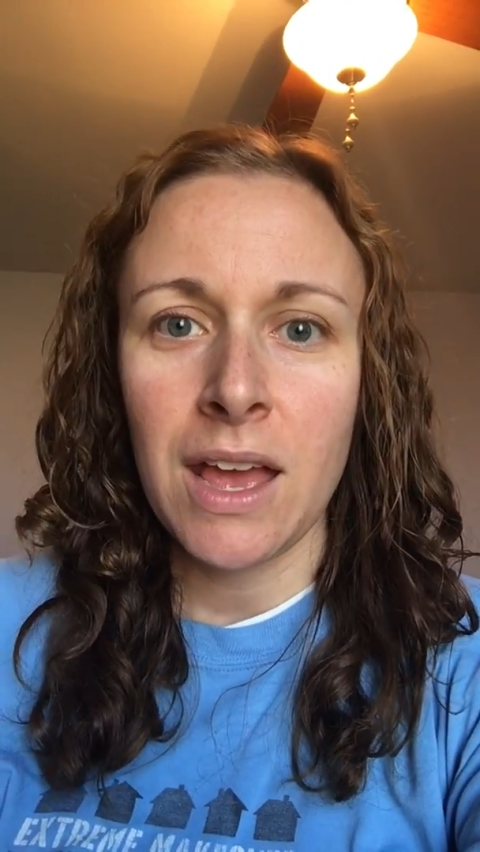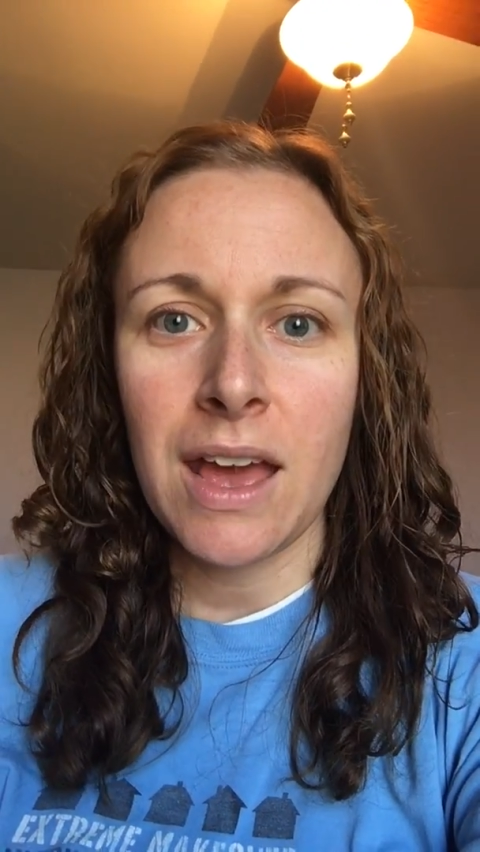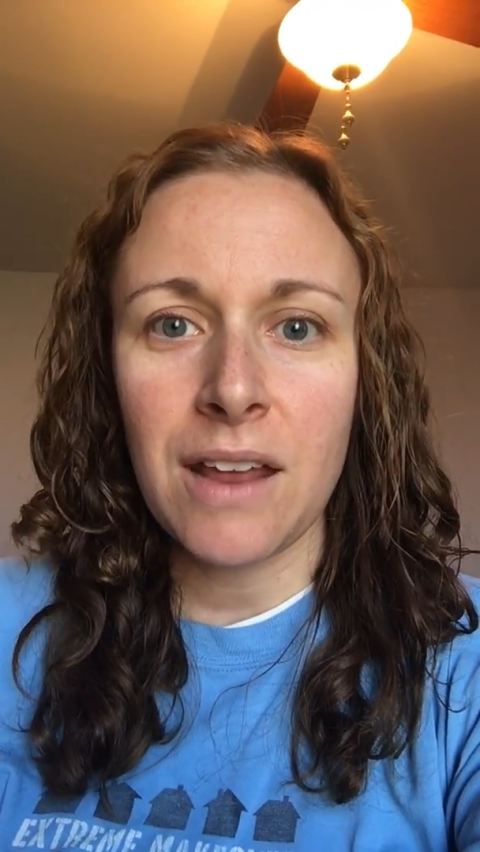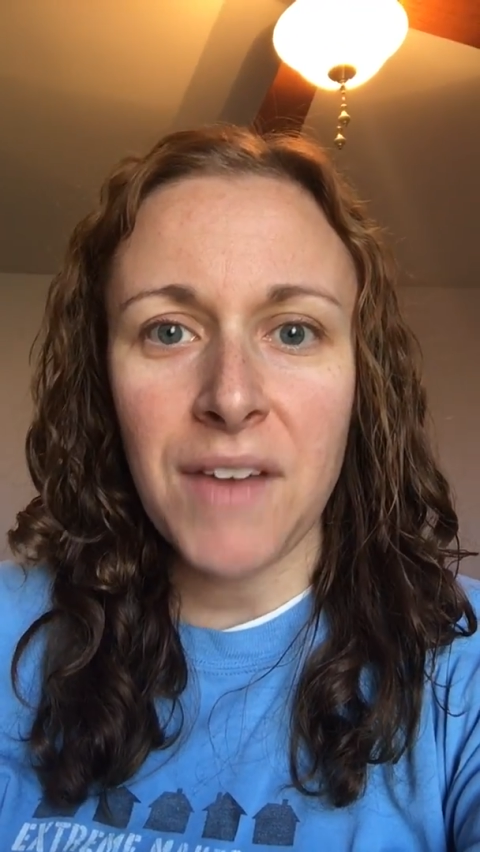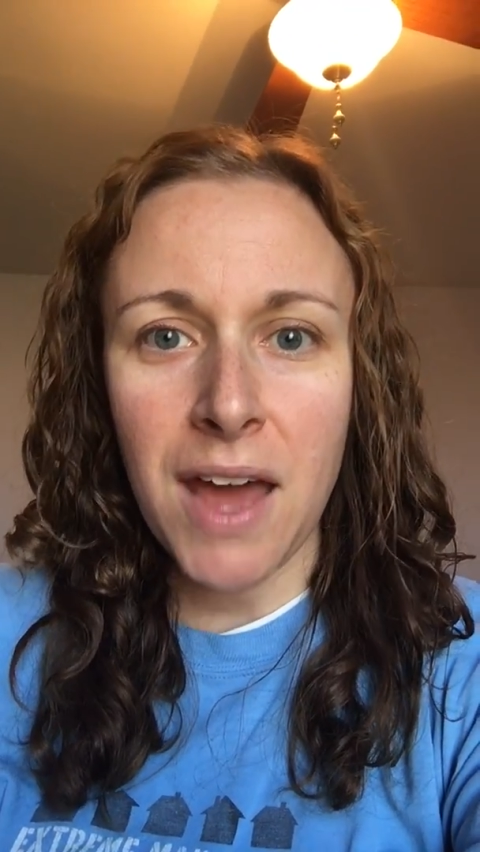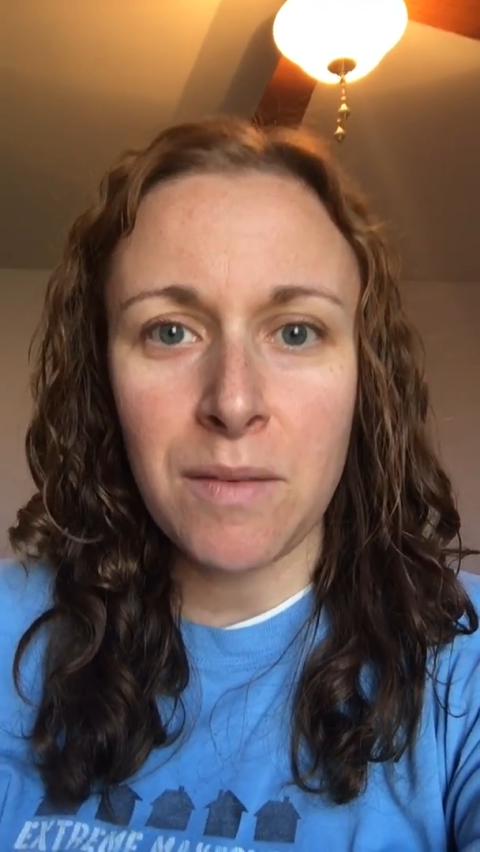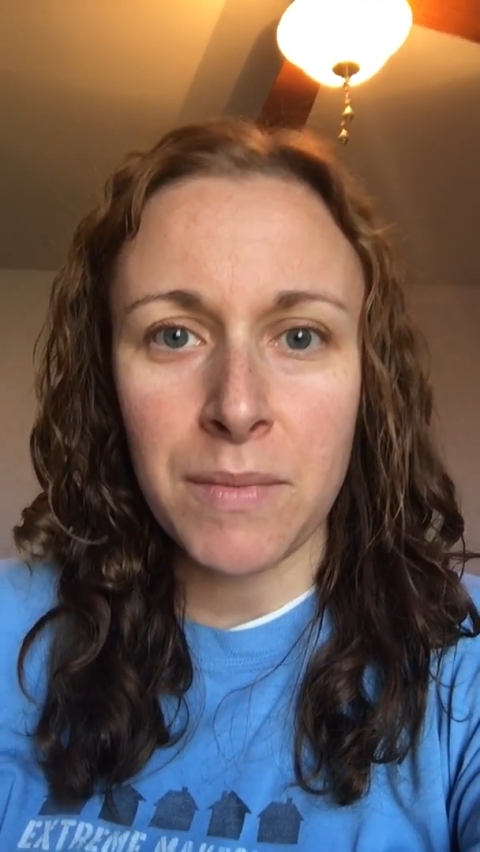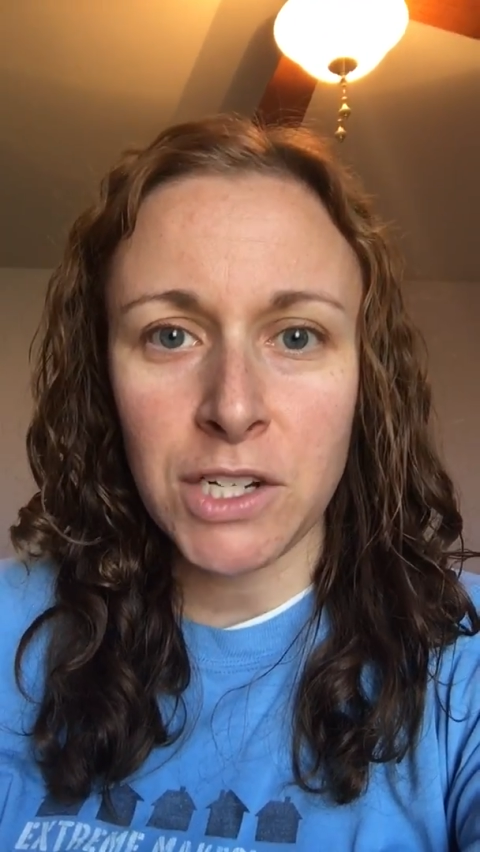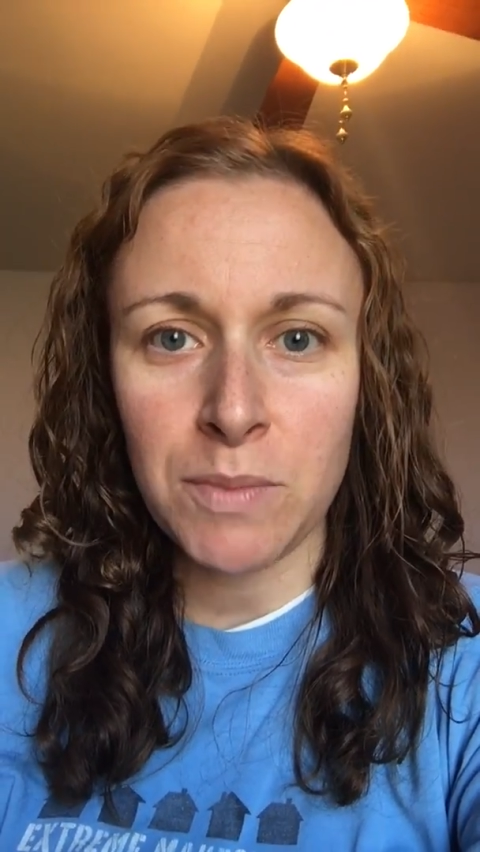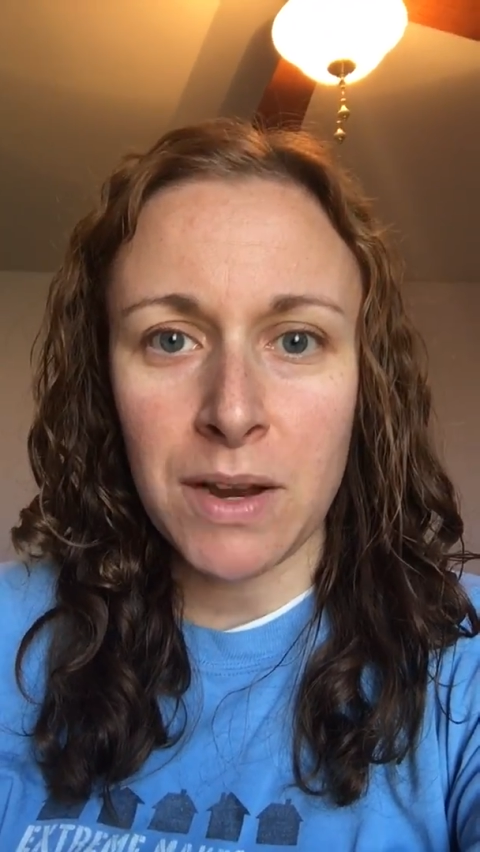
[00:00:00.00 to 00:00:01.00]
and I've had a
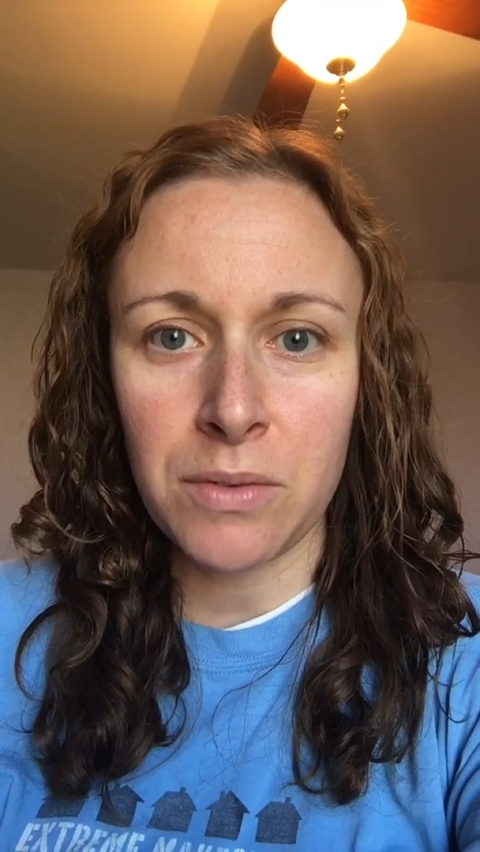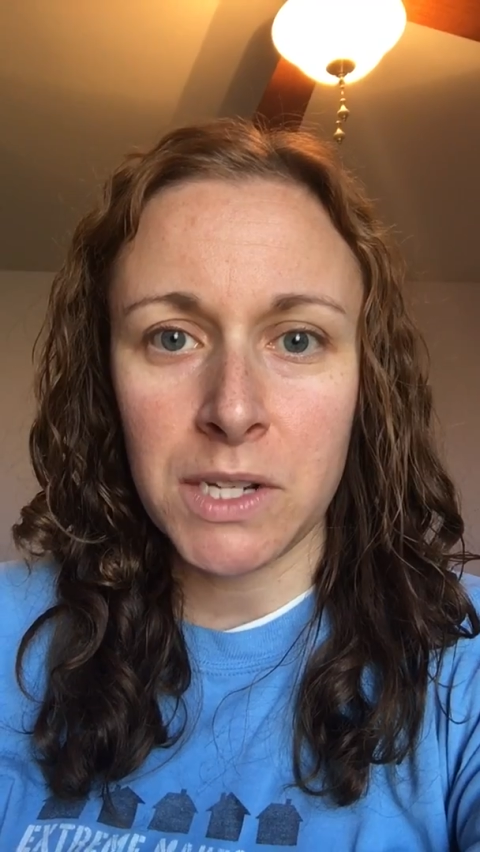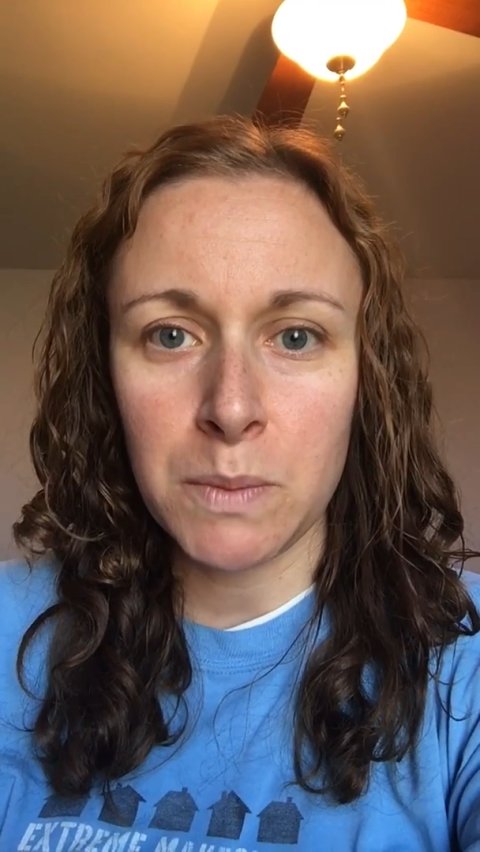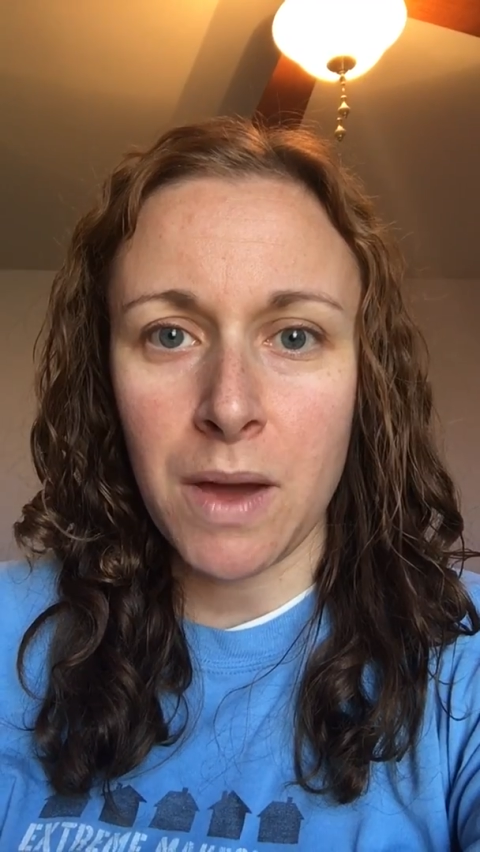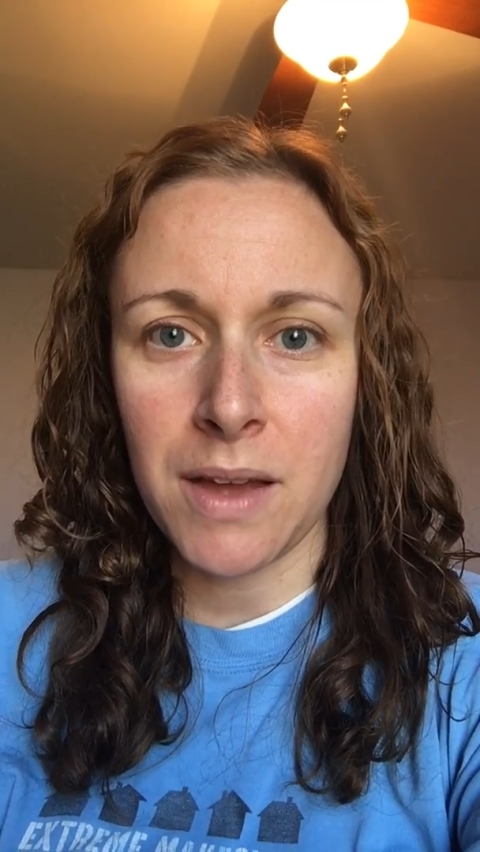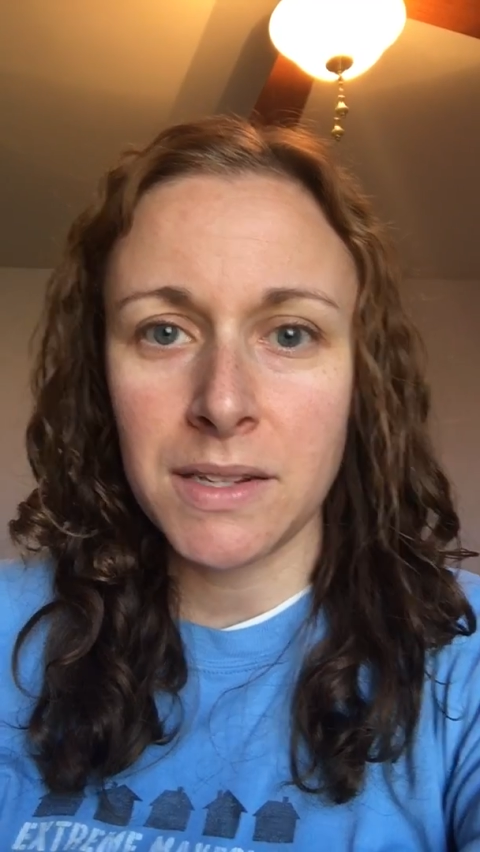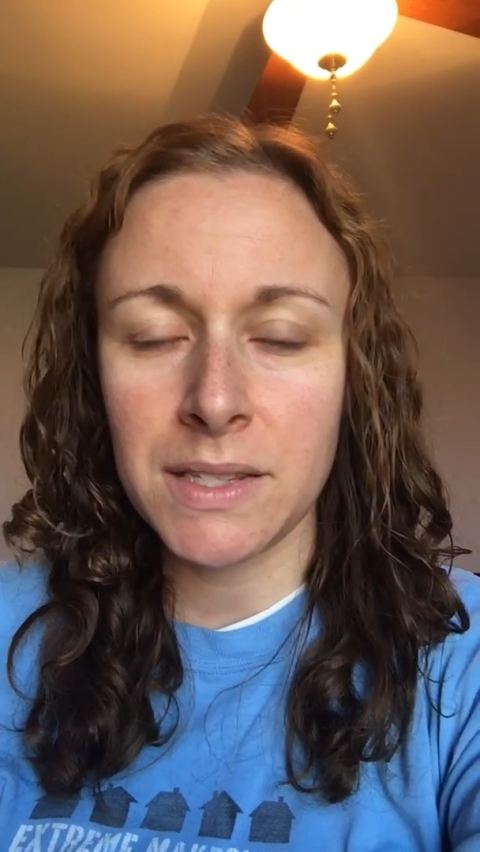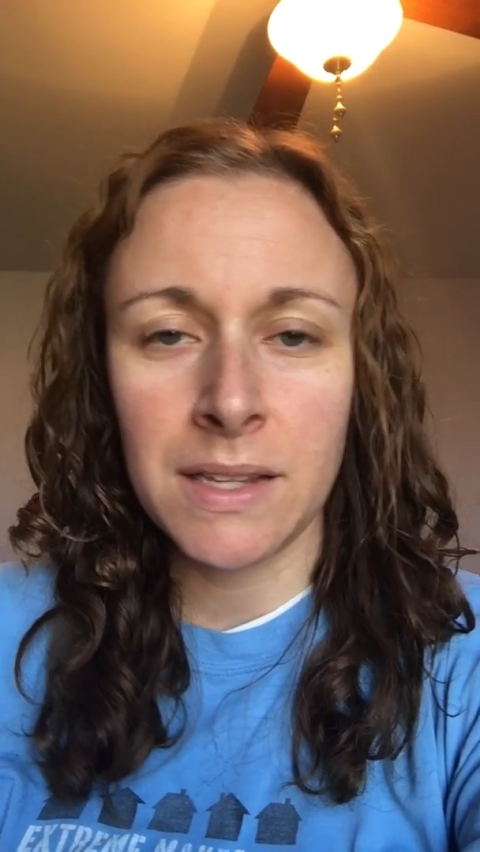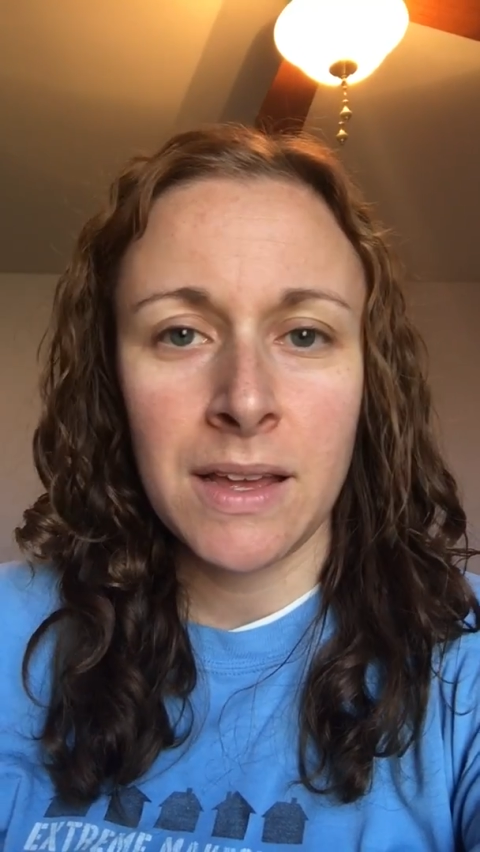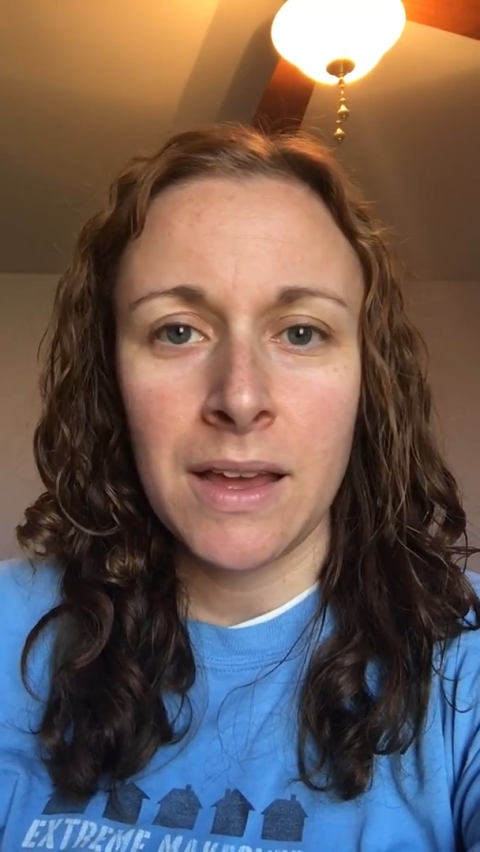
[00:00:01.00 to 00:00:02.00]
much better response.